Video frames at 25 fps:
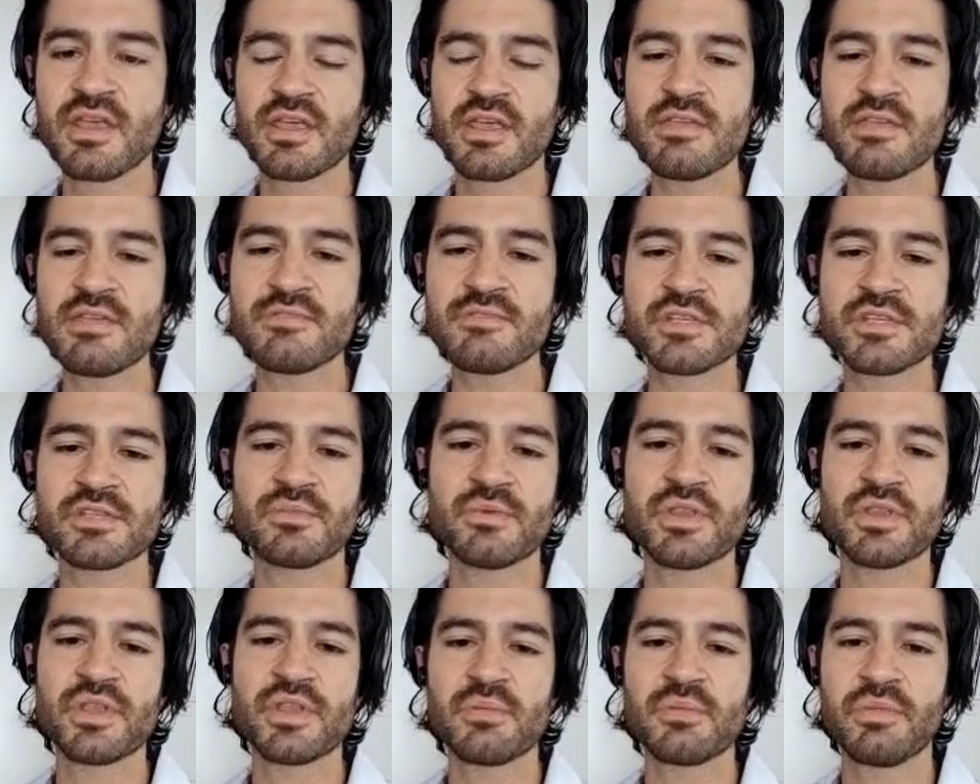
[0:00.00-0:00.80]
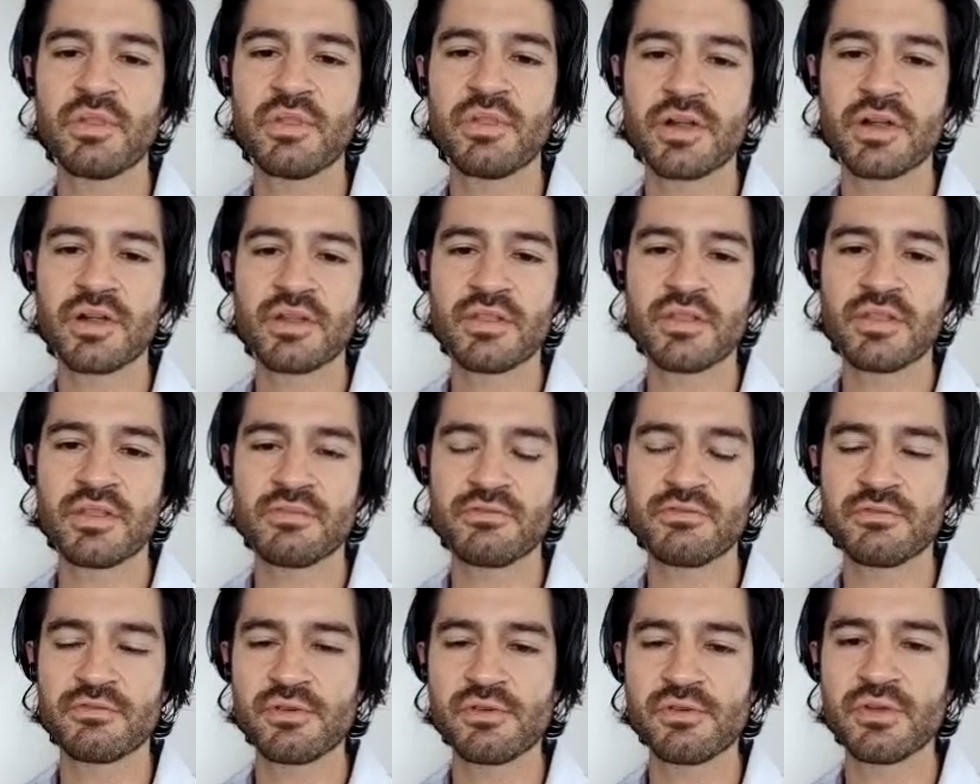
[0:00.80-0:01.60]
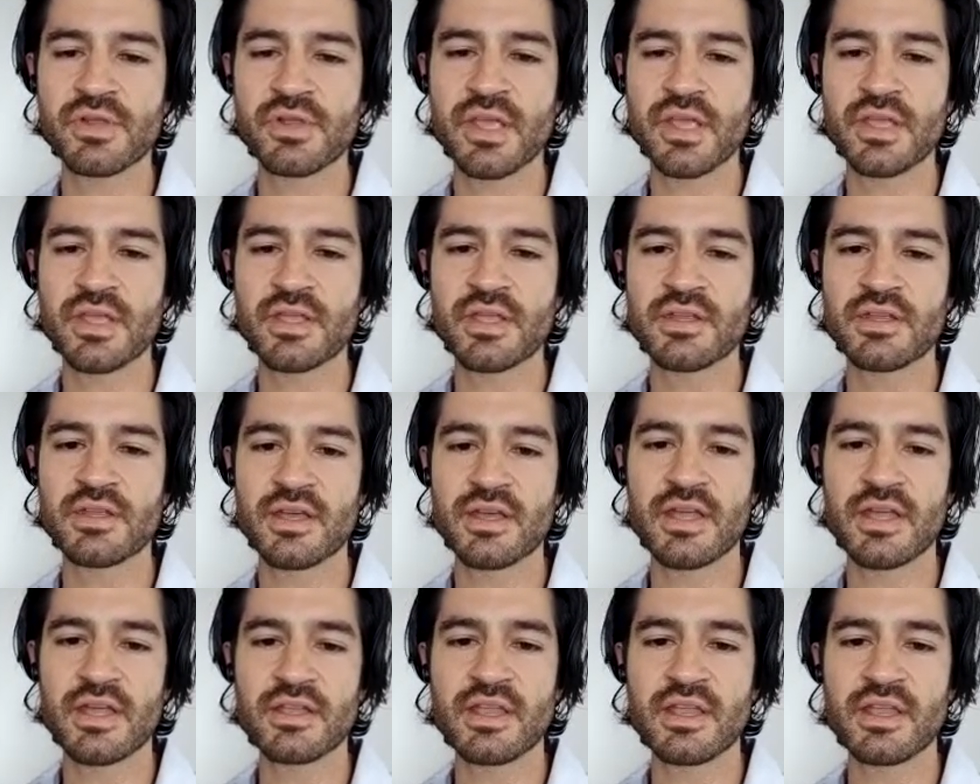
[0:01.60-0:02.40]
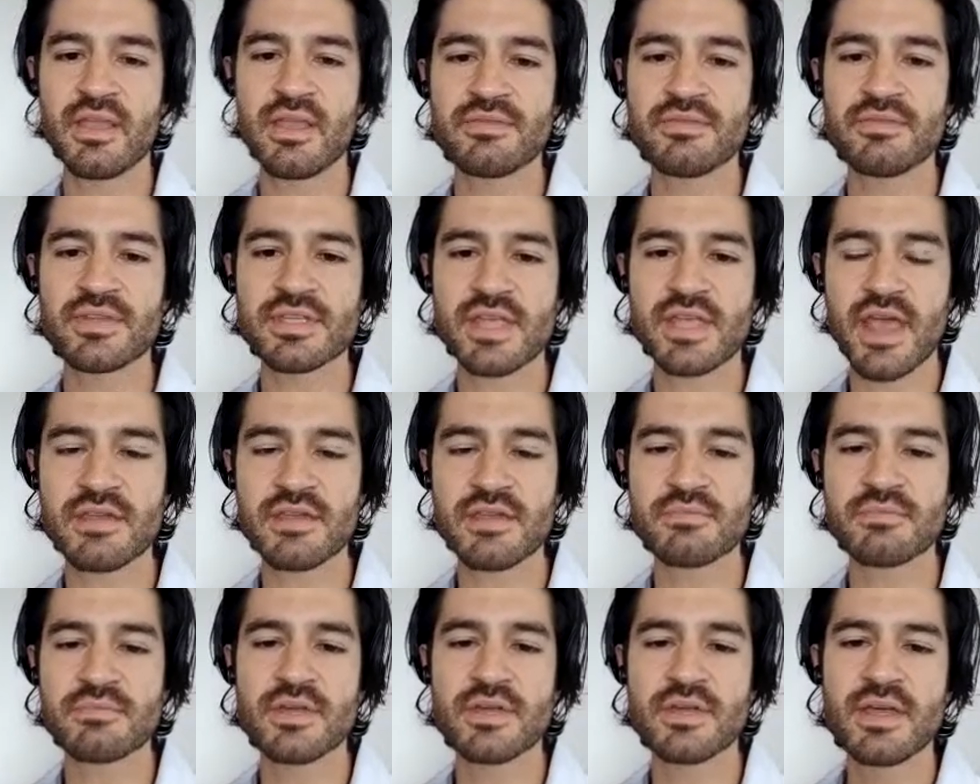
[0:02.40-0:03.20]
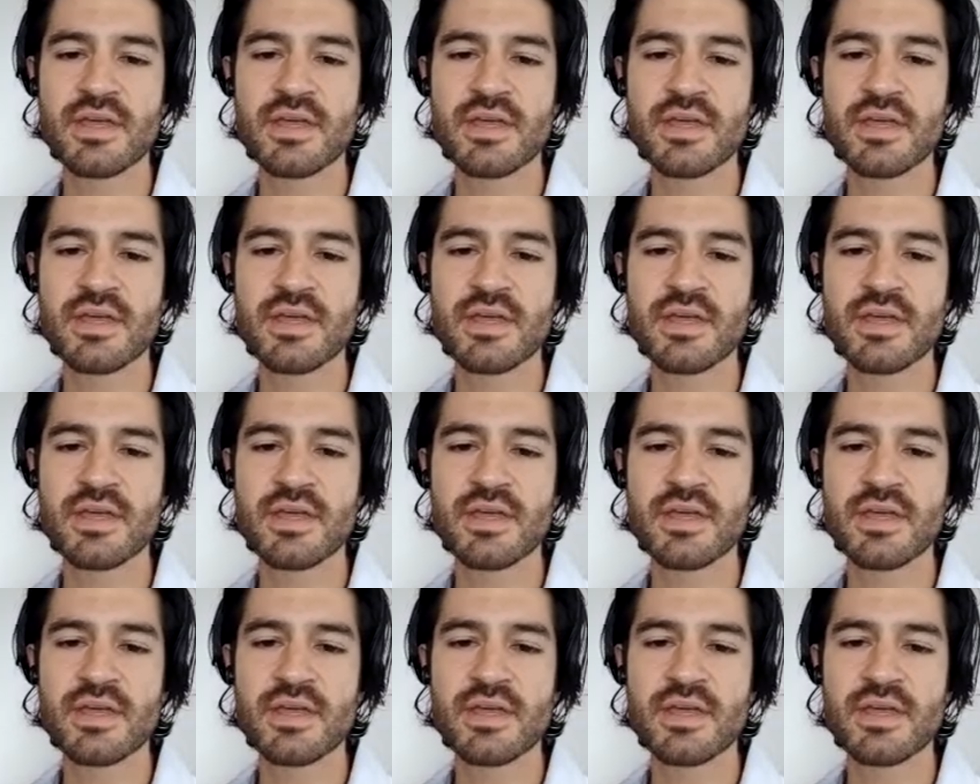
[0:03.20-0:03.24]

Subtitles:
Eve is the one that plucked the fruit and gave it to Adam.